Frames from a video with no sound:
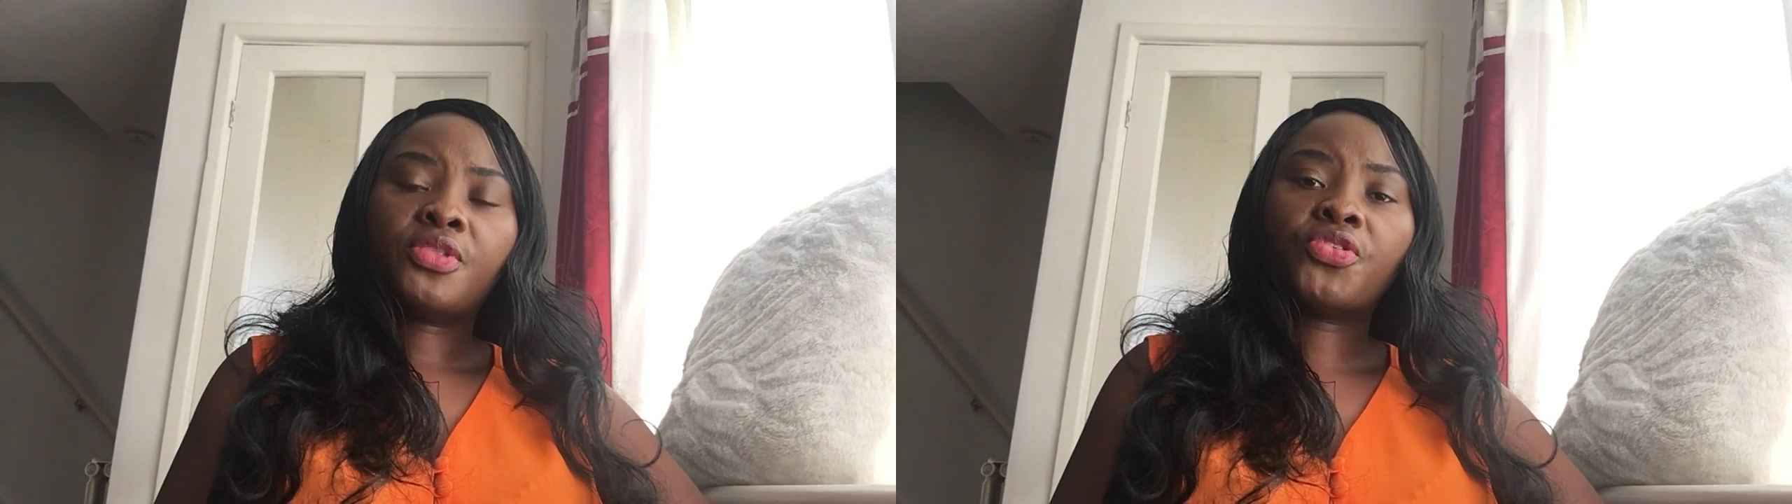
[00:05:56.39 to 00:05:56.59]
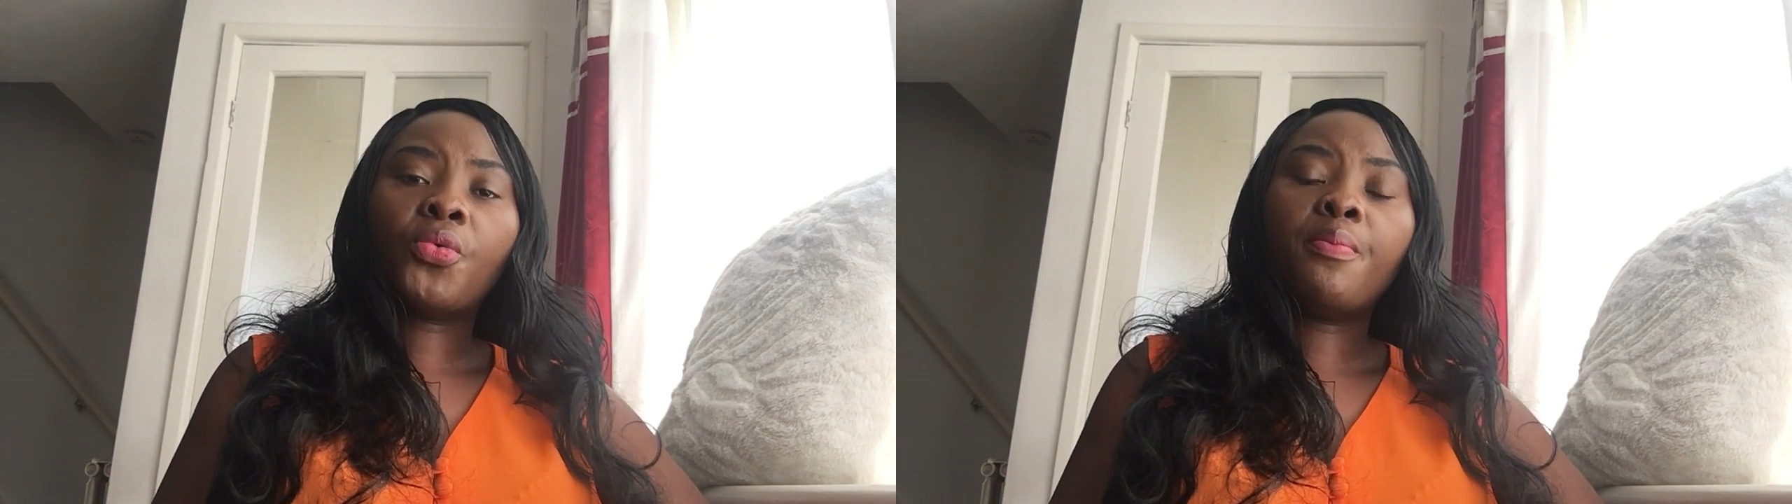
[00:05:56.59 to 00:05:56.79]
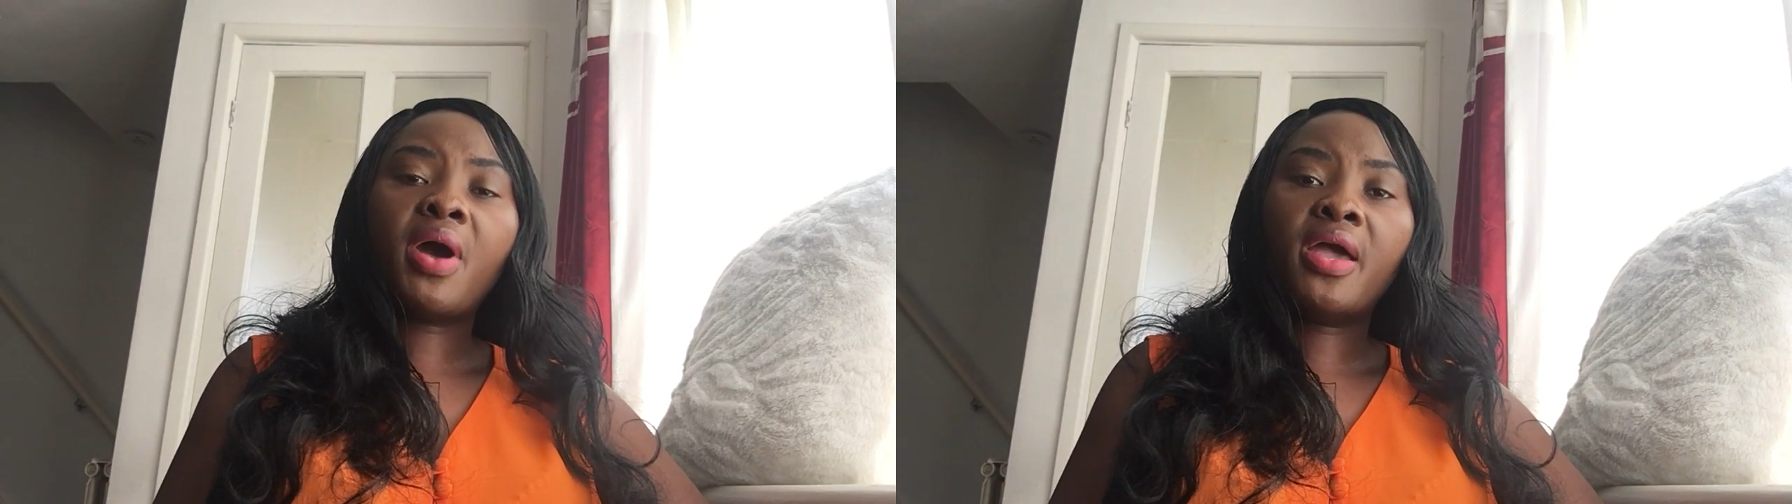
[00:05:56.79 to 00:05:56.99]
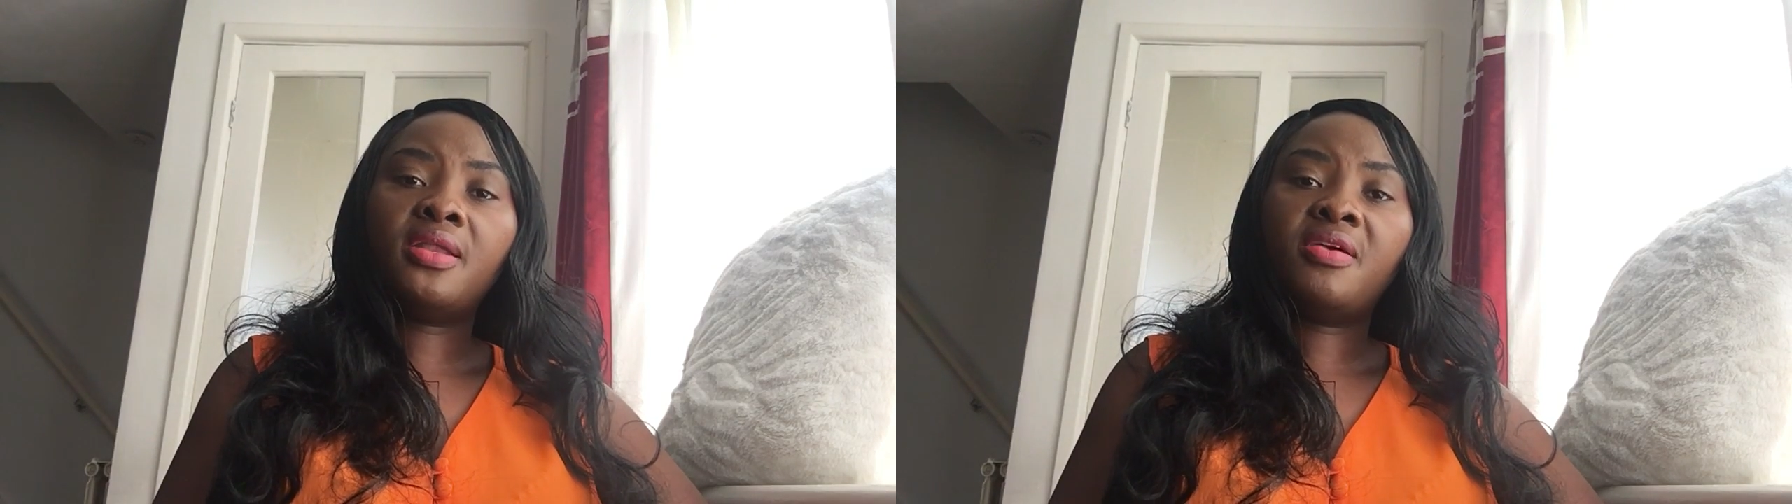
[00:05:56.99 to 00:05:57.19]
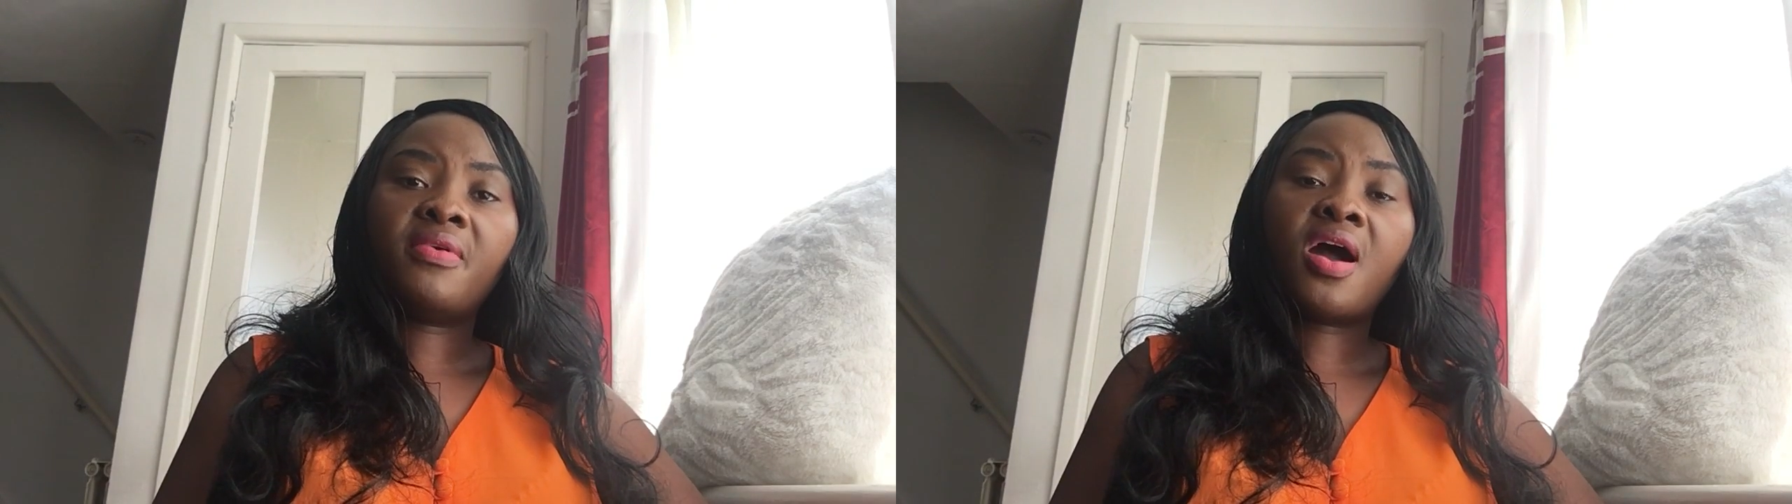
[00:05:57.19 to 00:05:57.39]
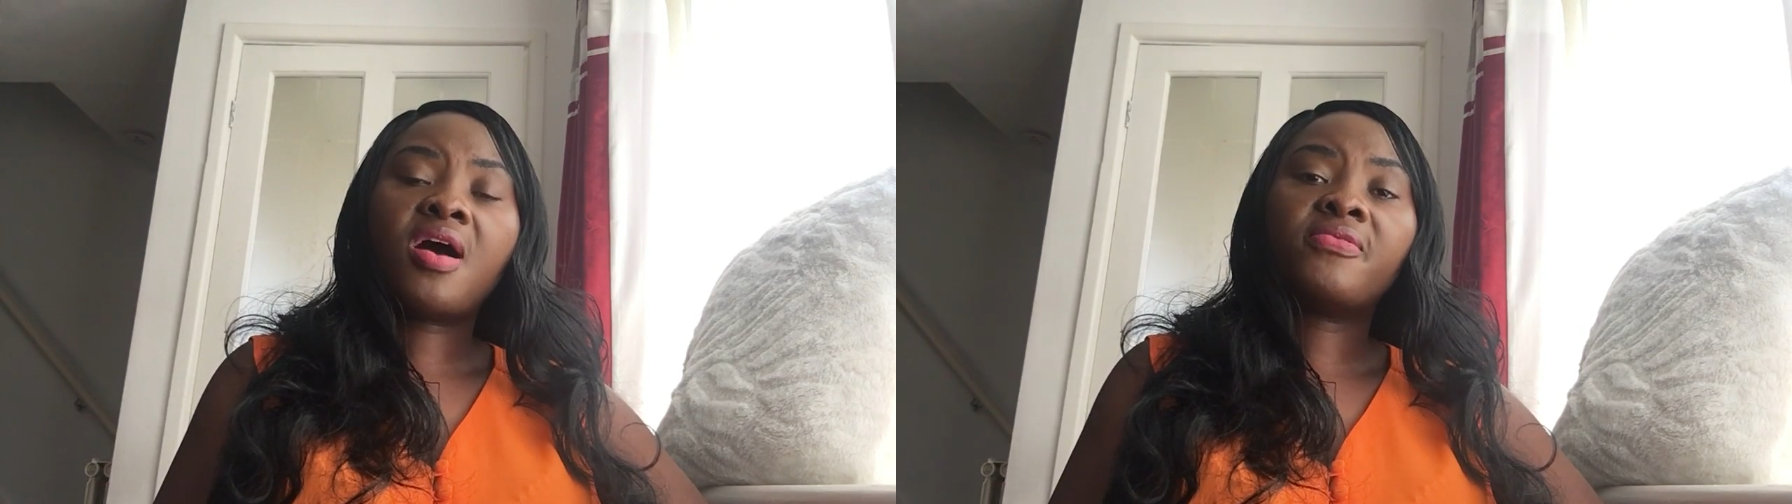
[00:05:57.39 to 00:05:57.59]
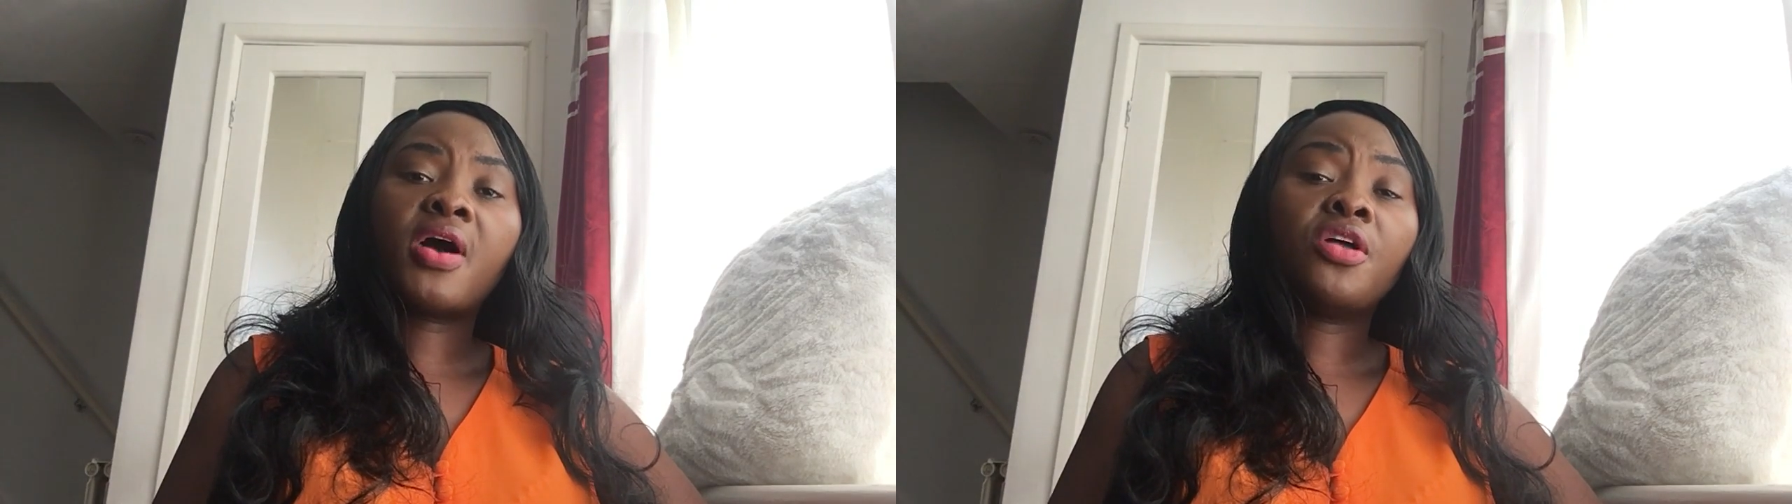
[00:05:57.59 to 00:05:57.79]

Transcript: So we might never have